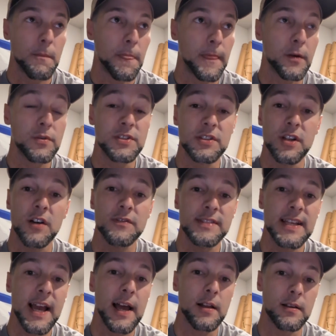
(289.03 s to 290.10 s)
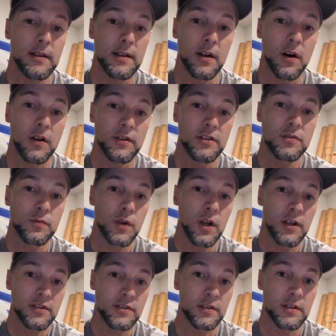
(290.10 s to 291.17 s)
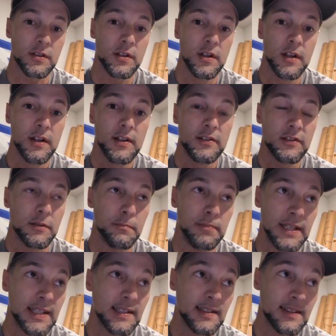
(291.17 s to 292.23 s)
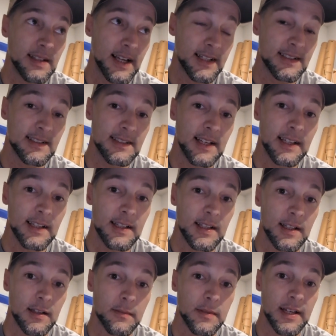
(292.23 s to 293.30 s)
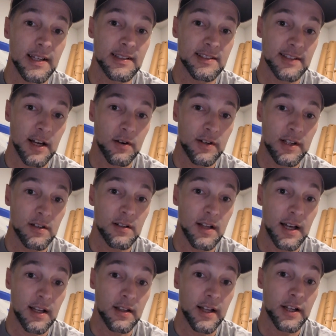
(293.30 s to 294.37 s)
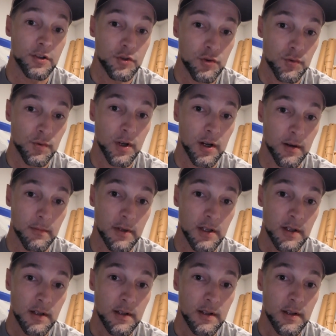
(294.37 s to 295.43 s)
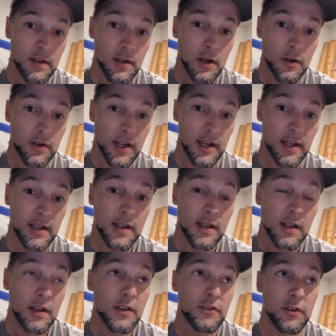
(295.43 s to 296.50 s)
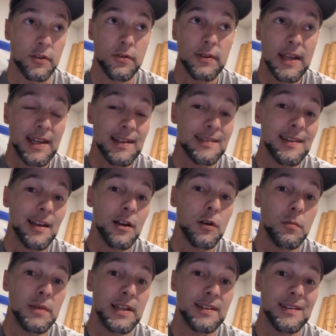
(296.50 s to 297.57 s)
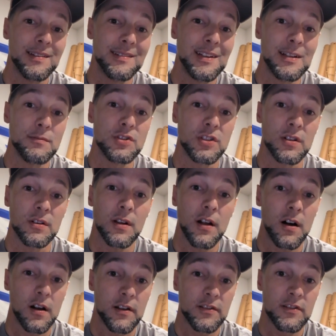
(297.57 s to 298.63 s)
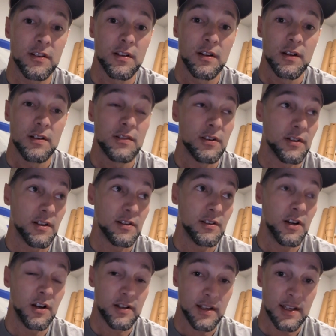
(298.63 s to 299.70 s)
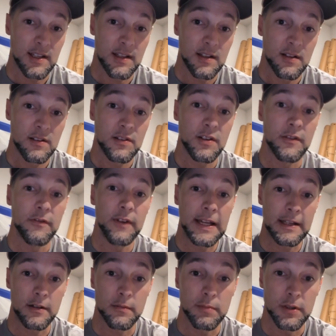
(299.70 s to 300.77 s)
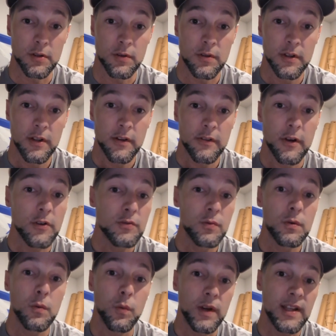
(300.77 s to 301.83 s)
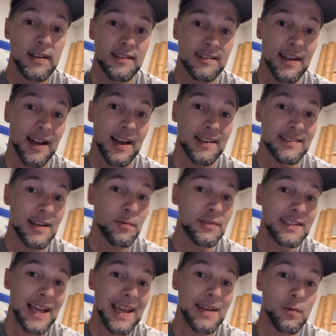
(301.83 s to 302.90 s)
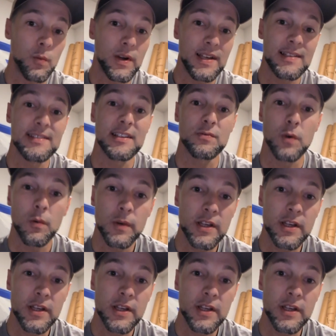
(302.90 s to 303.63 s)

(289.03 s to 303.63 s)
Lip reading: there was enough talent on this roster to beat Texas A&M and South Carolina like a drum, okay? So you can't tell me this team should have lost to Kentucky, to Vanderbilt. Those were wins, guys. That was 8 wins. That's what we